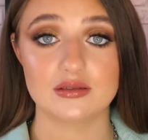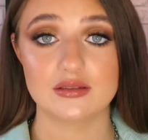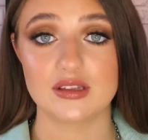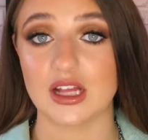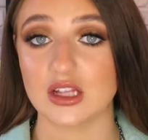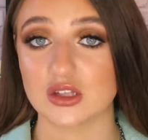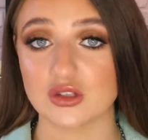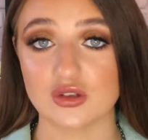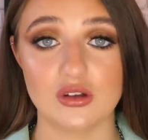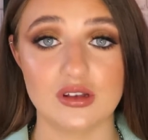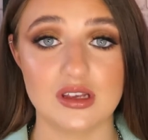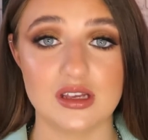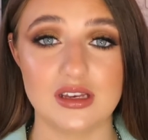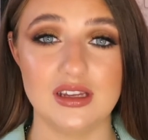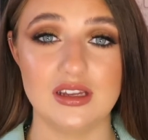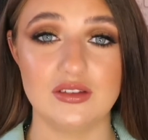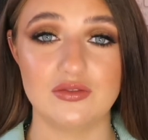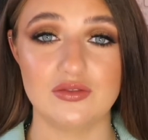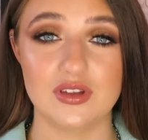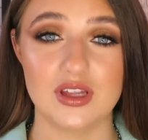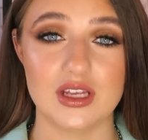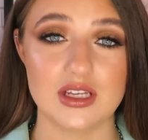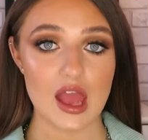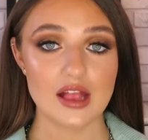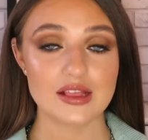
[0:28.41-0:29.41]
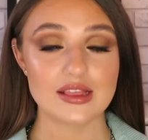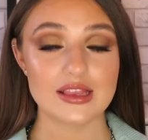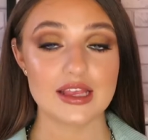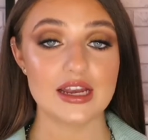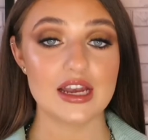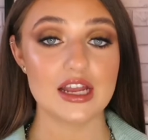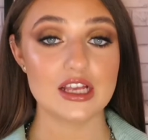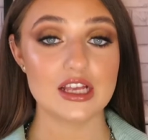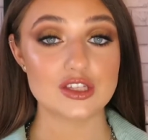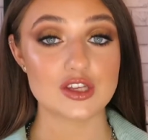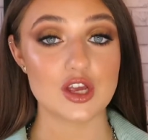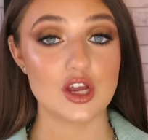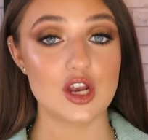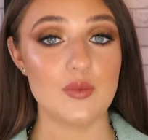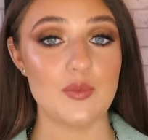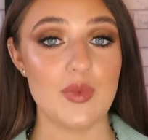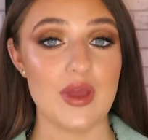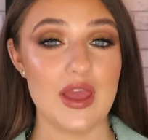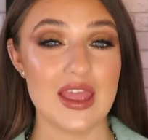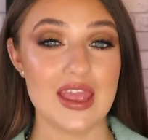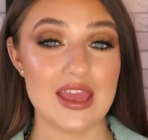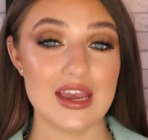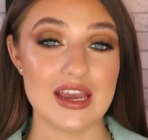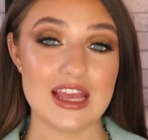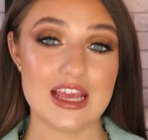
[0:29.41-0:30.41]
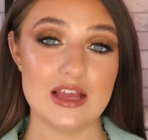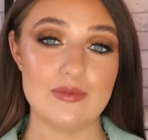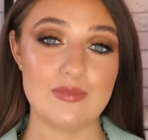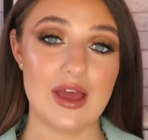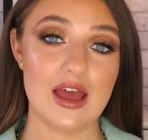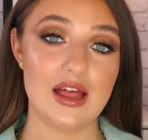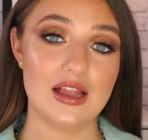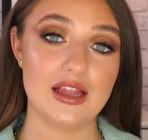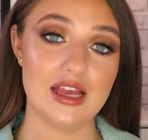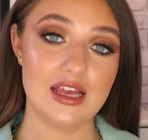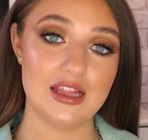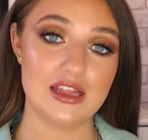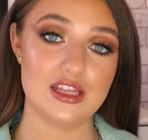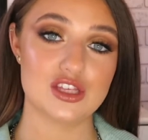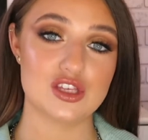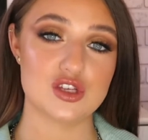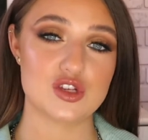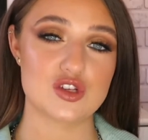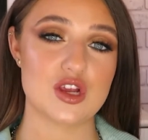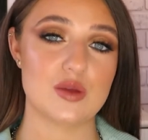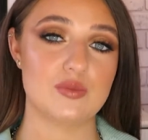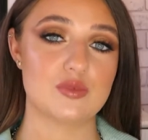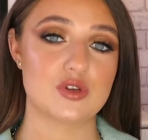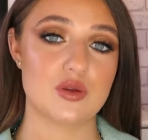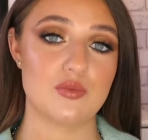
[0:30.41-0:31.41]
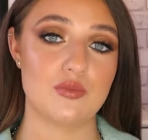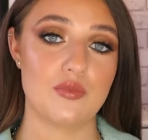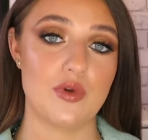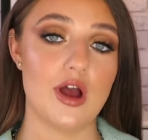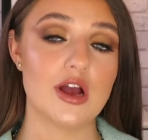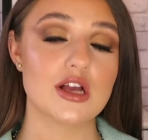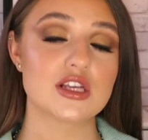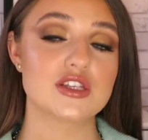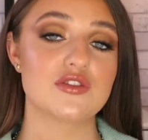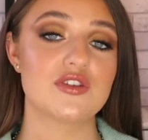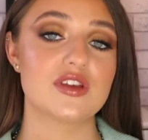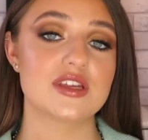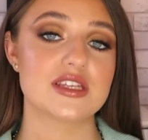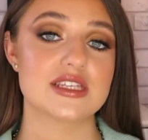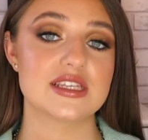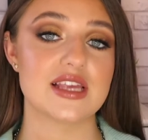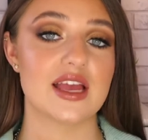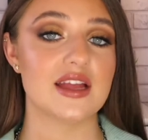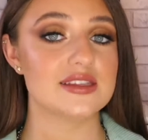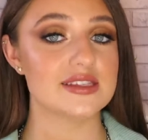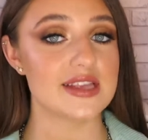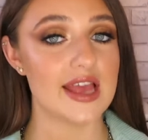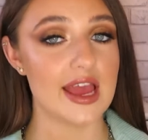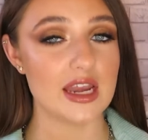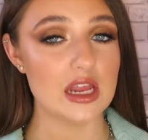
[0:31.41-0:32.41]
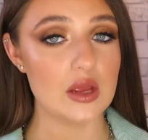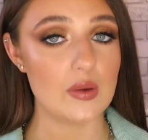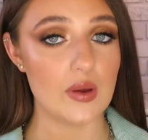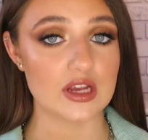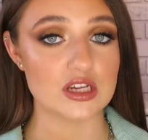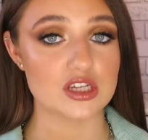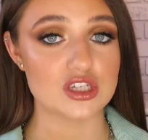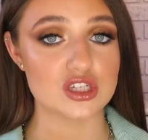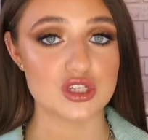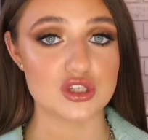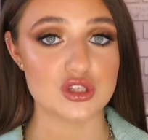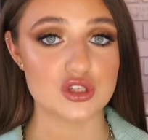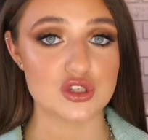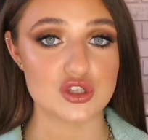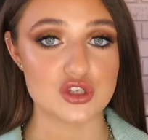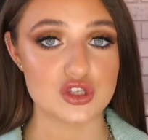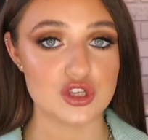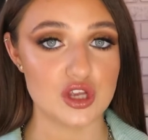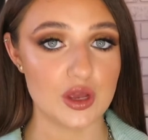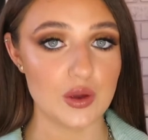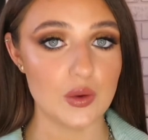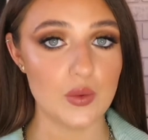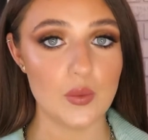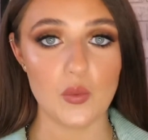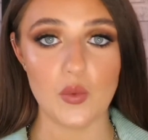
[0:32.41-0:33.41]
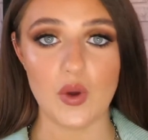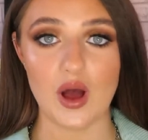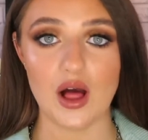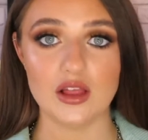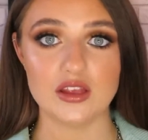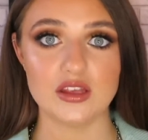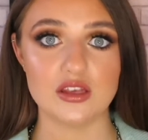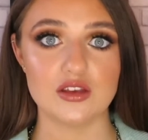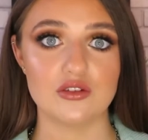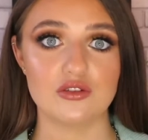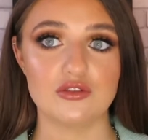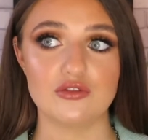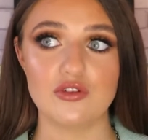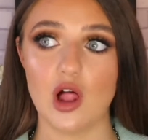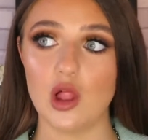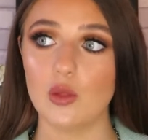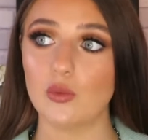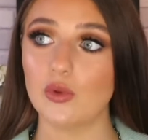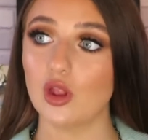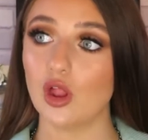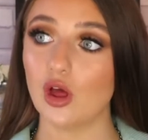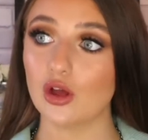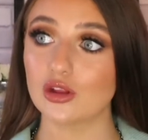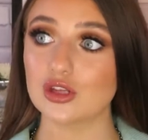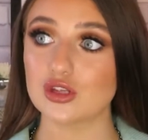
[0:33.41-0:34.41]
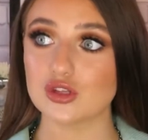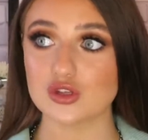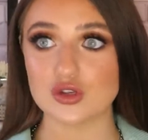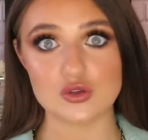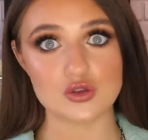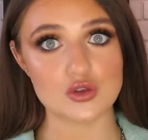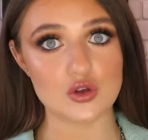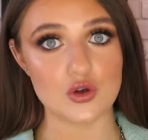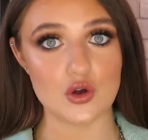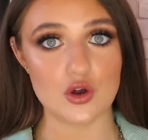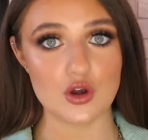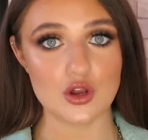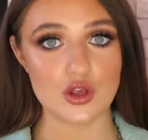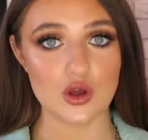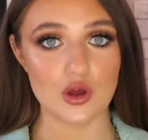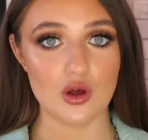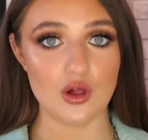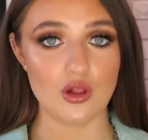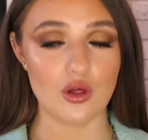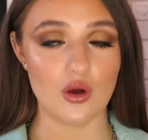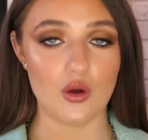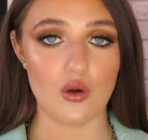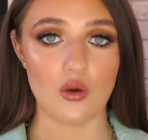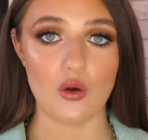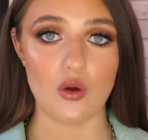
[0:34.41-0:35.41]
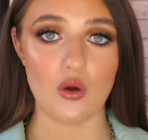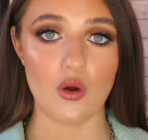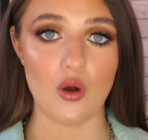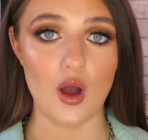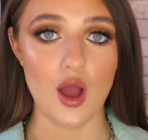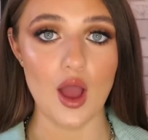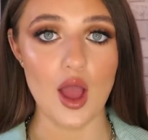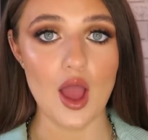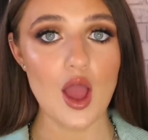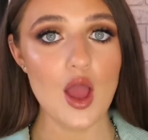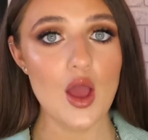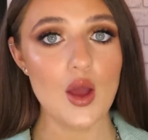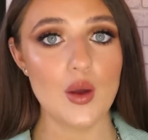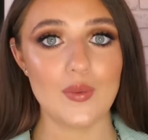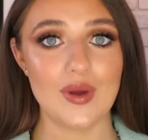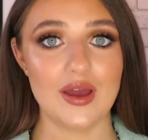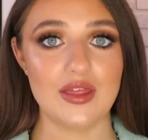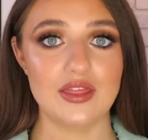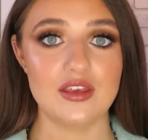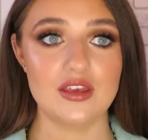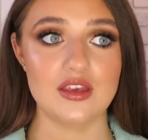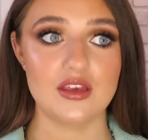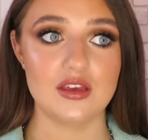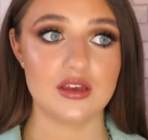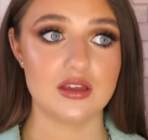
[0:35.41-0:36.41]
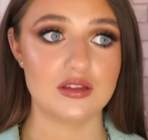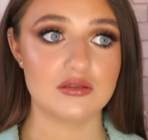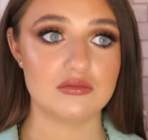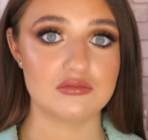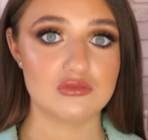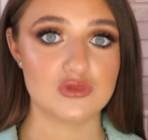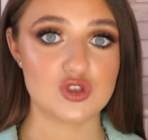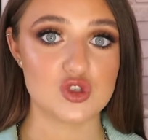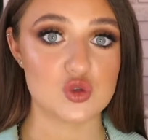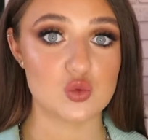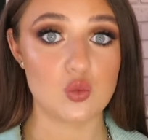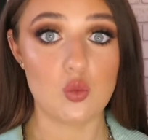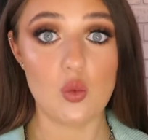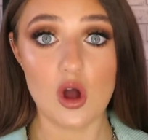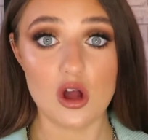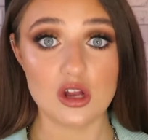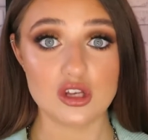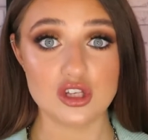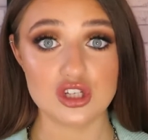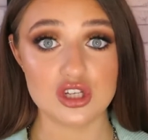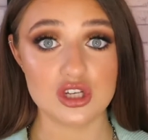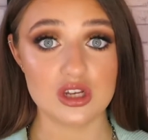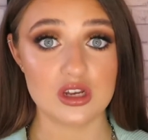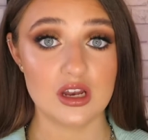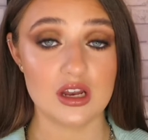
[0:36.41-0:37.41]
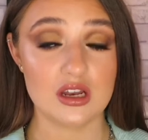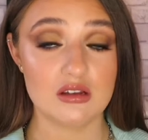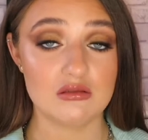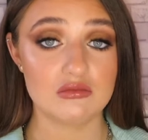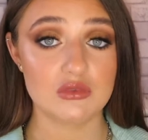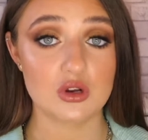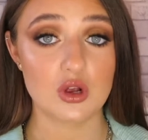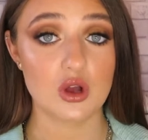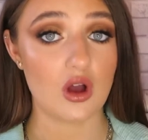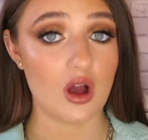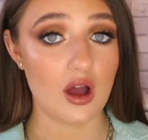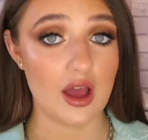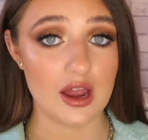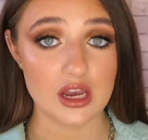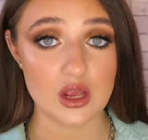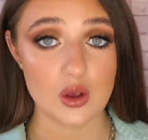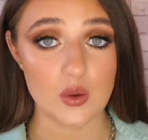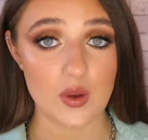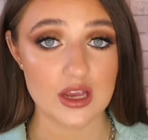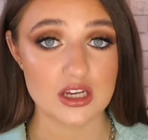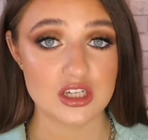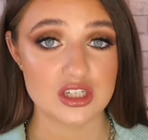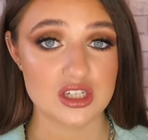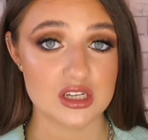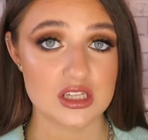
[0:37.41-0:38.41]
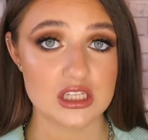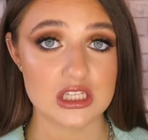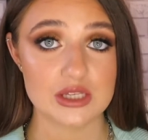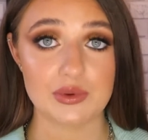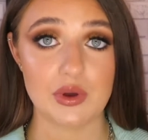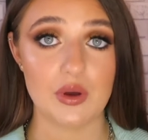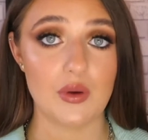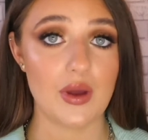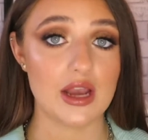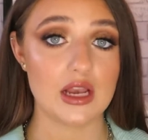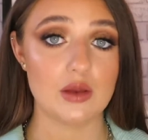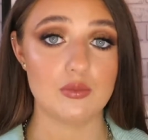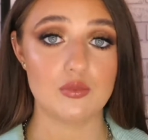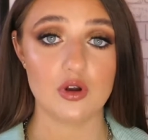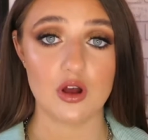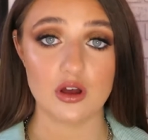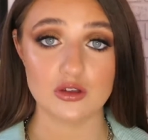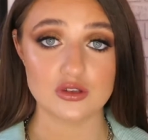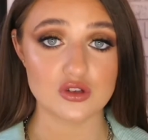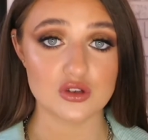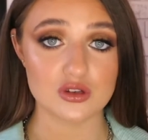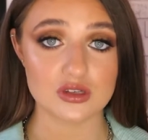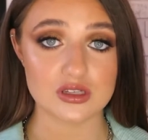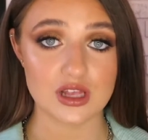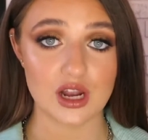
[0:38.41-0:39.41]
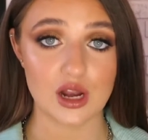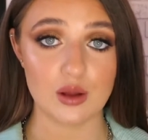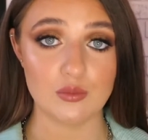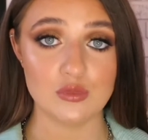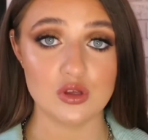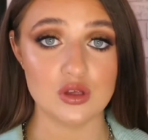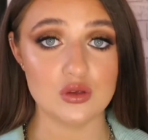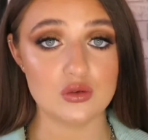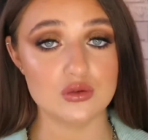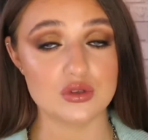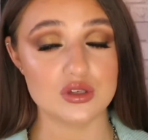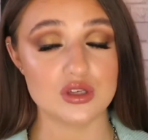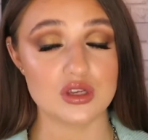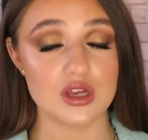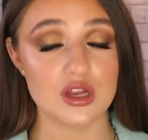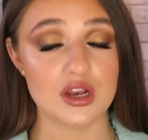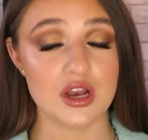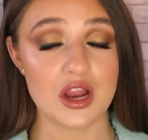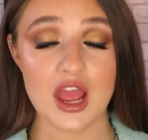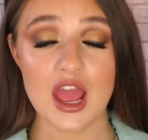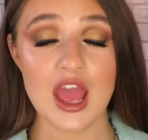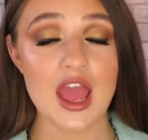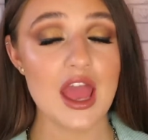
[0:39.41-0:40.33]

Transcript: That's all you need for this. There is going to be an email in the description box for you to send any questions to while you're following along the tutorial, or whether you're just watching and got any questions about any products that I'm using.